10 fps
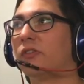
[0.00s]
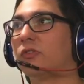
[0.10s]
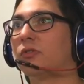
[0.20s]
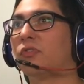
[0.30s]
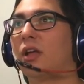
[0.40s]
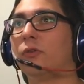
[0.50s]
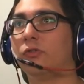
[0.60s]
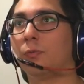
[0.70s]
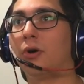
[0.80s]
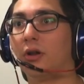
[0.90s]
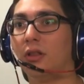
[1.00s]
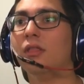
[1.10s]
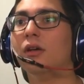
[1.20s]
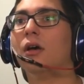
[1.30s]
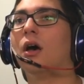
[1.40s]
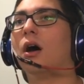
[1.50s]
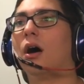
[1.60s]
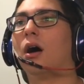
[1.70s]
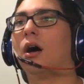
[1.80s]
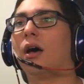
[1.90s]
based on the values you put in
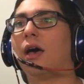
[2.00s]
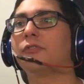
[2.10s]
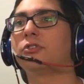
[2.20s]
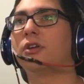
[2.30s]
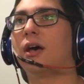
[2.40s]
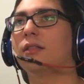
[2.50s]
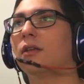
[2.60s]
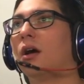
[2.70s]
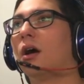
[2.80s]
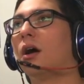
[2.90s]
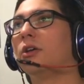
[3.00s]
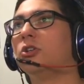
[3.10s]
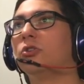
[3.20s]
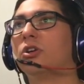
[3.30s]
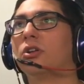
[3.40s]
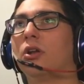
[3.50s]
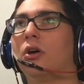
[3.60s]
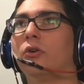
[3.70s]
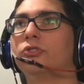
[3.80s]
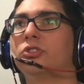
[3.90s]
uh, after that uh, you're gonna
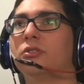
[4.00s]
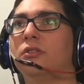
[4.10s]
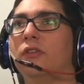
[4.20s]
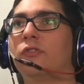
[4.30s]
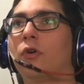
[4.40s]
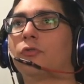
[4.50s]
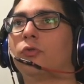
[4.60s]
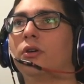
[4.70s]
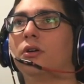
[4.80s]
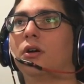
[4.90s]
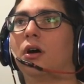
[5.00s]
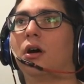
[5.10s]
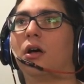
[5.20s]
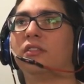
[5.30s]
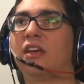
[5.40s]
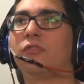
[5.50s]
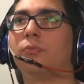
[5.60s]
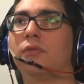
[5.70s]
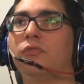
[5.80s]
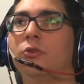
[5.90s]
launch this software uh,
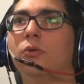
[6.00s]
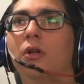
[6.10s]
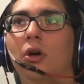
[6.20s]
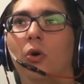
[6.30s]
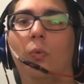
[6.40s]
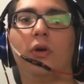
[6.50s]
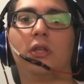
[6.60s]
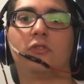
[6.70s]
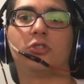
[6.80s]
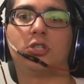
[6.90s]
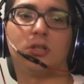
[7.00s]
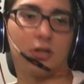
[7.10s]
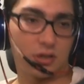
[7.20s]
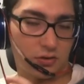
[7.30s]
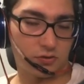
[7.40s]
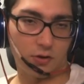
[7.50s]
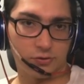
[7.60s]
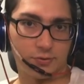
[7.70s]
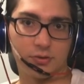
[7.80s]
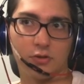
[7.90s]
DevManView, which is
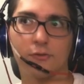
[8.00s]
also in the